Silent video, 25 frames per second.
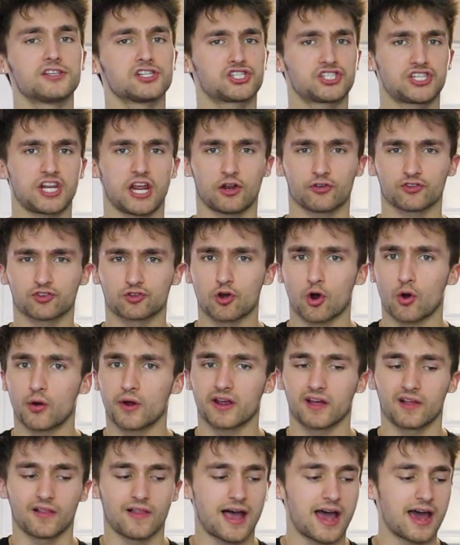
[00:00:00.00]
This channel's
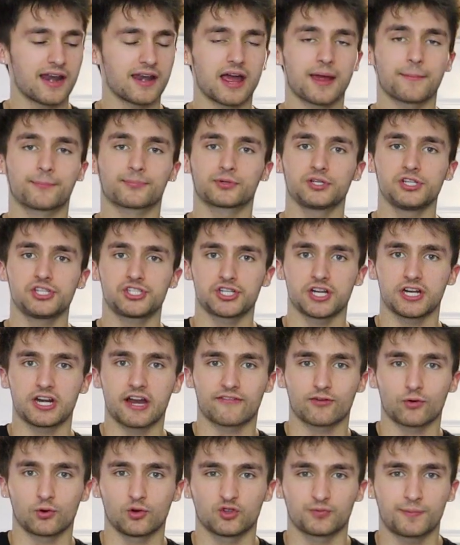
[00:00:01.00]
growing a lot, and I appreciate
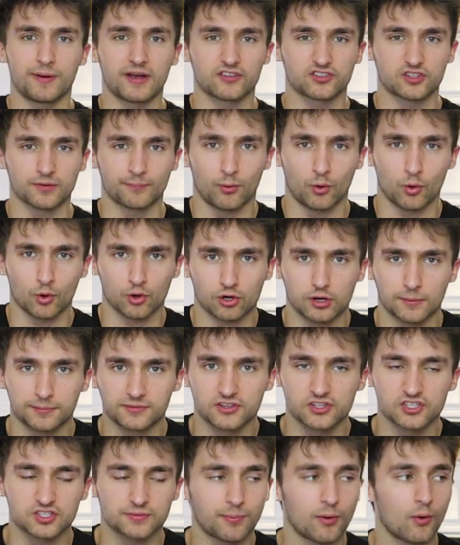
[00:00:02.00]
everyone who's been a supporter up
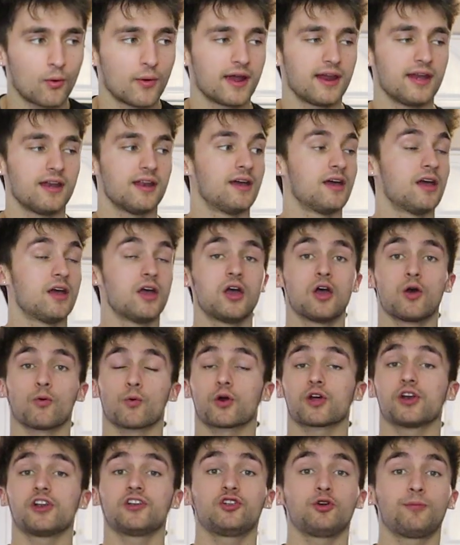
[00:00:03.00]
to this point.
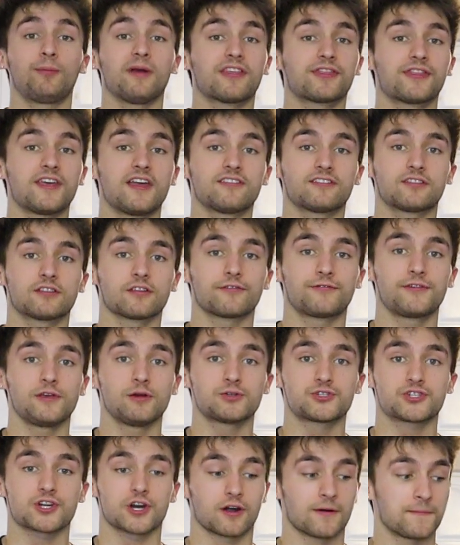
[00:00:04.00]
We're going to do big things in the
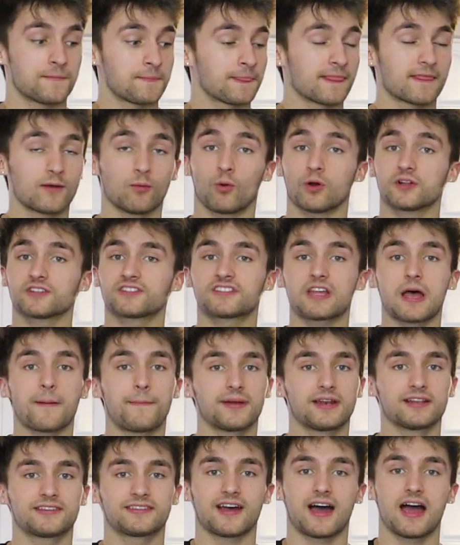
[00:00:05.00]
future, one
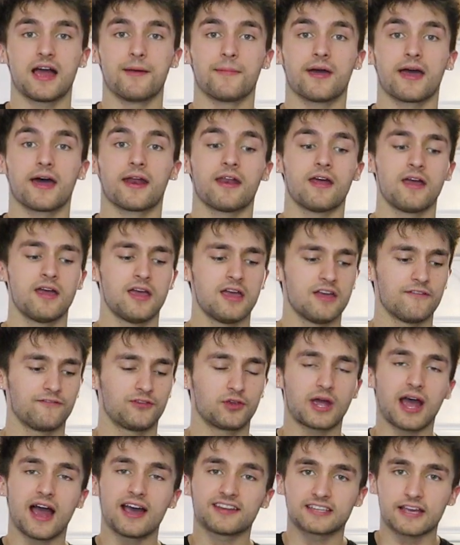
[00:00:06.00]
step at a time, man. If
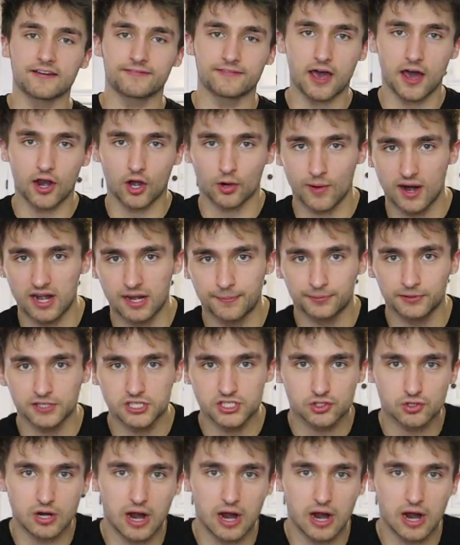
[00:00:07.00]
you guys have not already, please